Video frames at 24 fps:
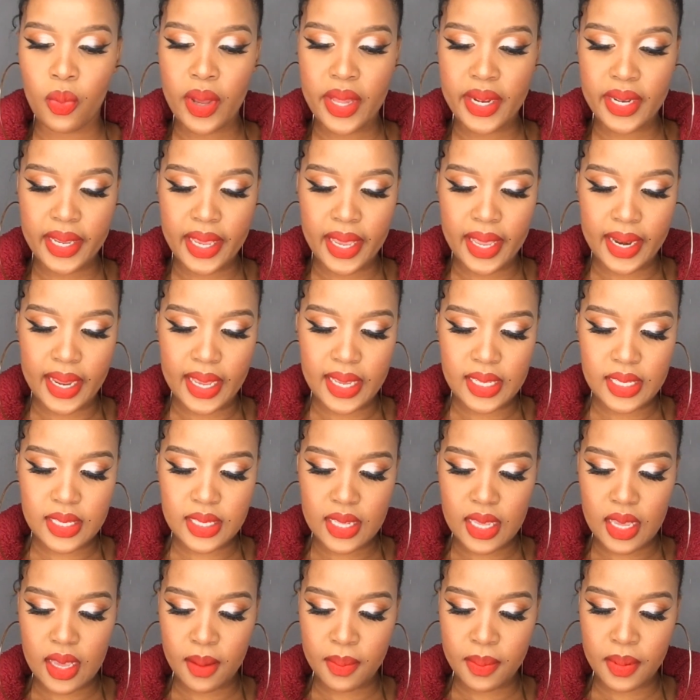what can I
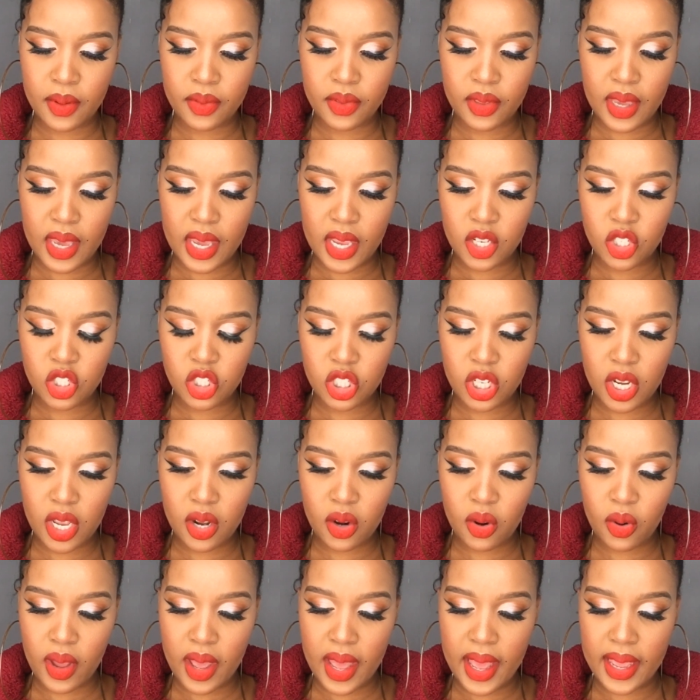say about the
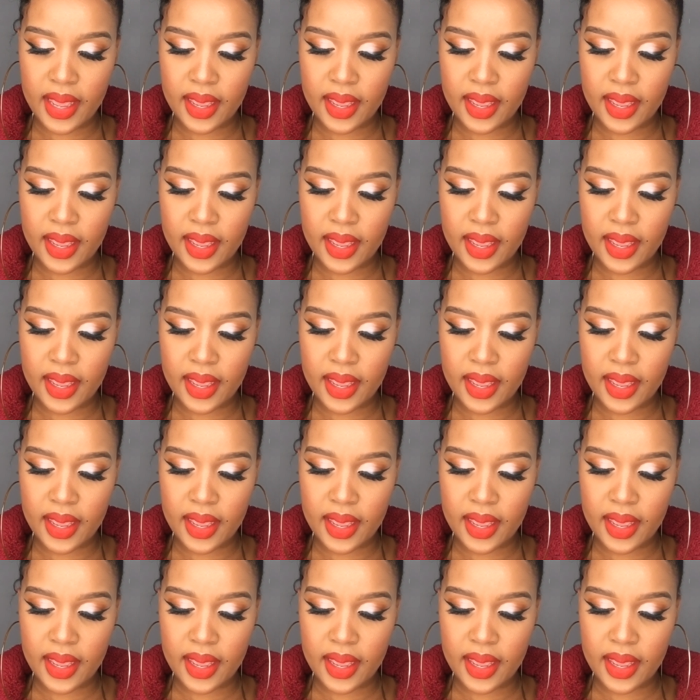eyeshadow?